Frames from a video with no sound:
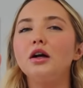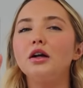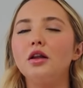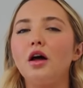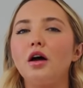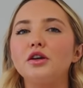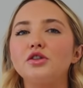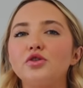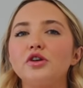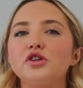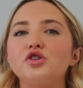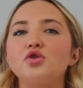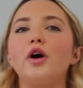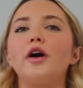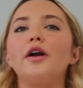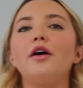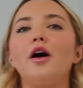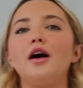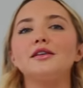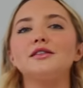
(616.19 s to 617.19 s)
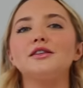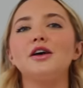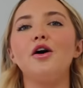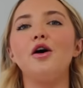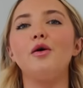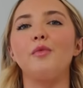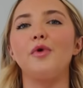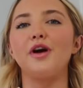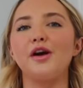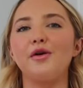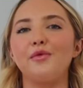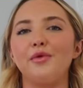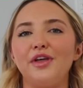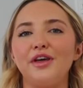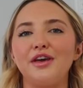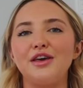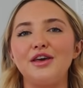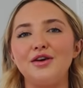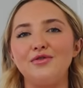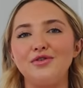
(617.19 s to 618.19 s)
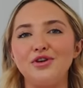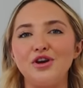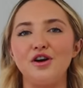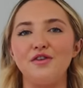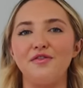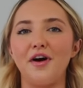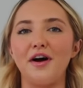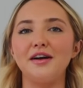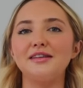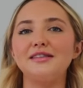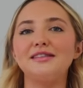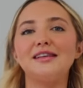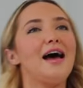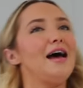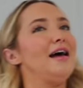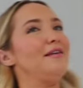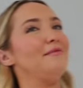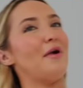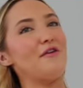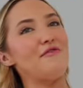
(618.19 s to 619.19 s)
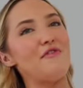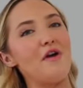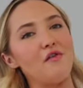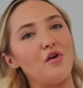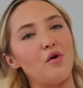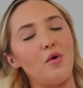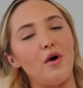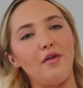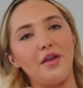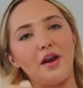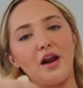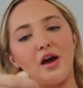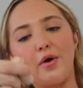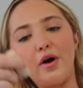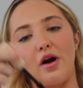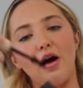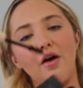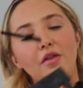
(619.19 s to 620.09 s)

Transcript: Long story short. Also, I'm wearing a really cute Year of set, my favorite one that I wear